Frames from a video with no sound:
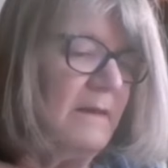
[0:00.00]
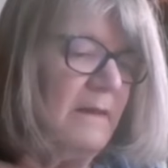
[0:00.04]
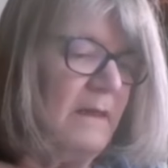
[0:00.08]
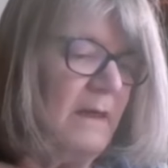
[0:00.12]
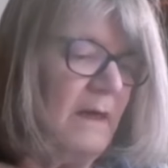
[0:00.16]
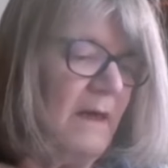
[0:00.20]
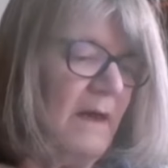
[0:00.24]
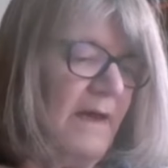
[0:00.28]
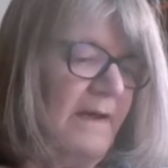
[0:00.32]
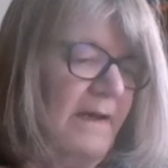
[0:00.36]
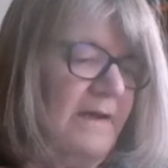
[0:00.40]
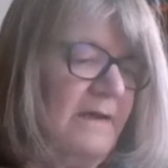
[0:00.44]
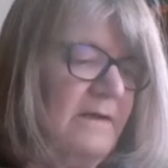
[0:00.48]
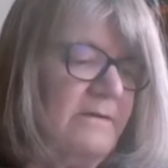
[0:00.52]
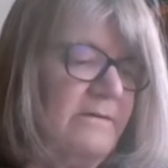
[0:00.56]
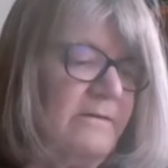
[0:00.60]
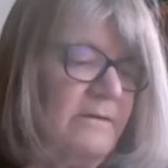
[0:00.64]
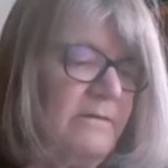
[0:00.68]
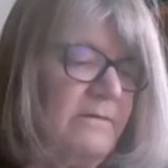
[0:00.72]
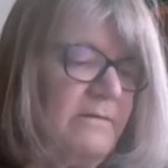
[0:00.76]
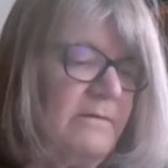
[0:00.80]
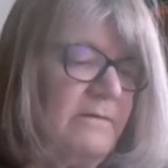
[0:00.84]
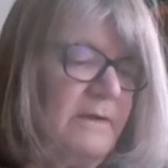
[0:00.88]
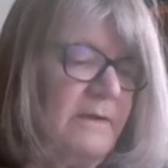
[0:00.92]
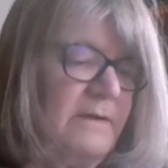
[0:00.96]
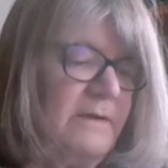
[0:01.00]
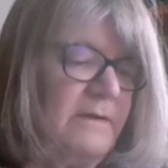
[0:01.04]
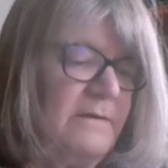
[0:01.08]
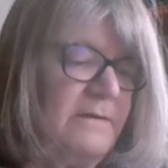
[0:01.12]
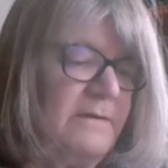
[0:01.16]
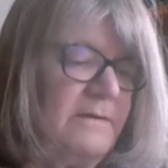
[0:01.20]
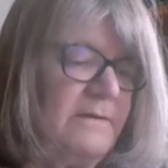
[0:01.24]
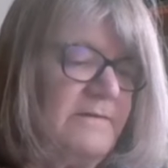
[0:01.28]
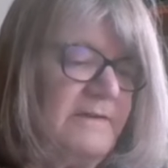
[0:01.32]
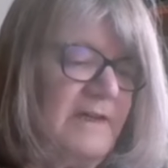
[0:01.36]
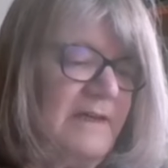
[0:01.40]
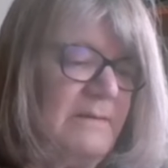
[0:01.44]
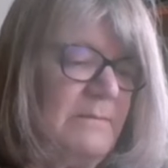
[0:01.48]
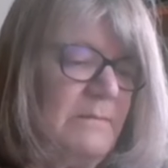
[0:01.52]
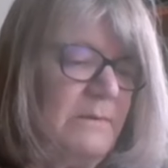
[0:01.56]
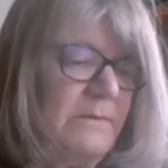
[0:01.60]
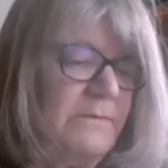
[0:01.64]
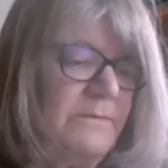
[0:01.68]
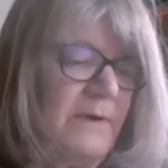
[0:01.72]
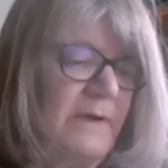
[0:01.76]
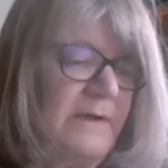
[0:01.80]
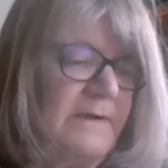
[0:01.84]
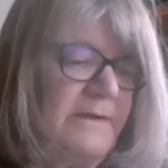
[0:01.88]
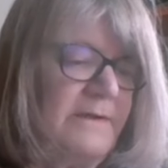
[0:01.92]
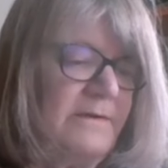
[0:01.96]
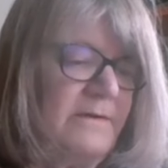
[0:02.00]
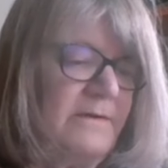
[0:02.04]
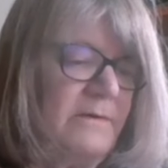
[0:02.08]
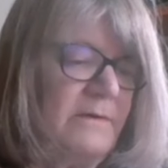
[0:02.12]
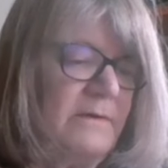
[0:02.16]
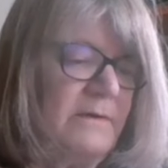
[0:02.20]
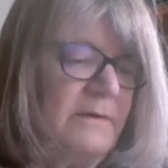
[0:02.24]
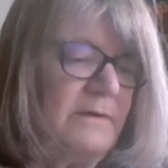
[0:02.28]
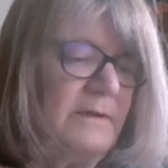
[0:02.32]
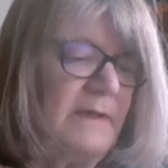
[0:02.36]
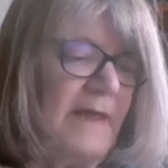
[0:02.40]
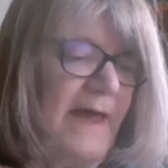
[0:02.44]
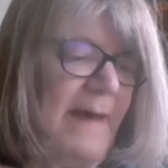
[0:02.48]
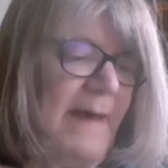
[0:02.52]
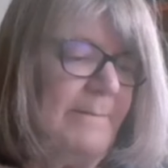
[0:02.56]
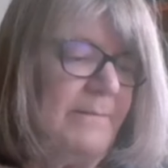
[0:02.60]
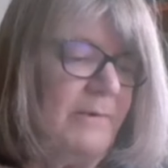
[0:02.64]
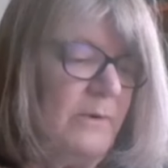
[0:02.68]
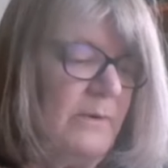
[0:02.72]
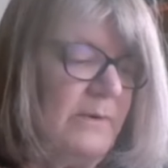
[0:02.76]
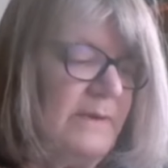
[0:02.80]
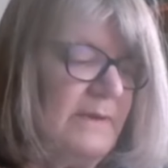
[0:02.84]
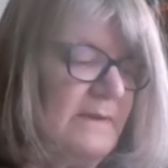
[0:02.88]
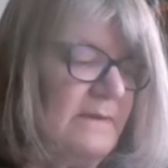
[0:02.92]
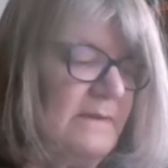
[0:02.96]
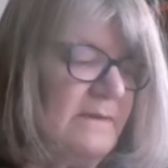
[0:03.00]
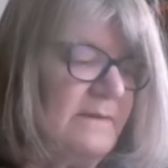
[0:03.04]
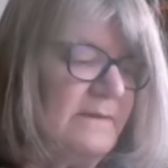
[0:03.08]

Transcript: I could do either the table runner or the lap quilt.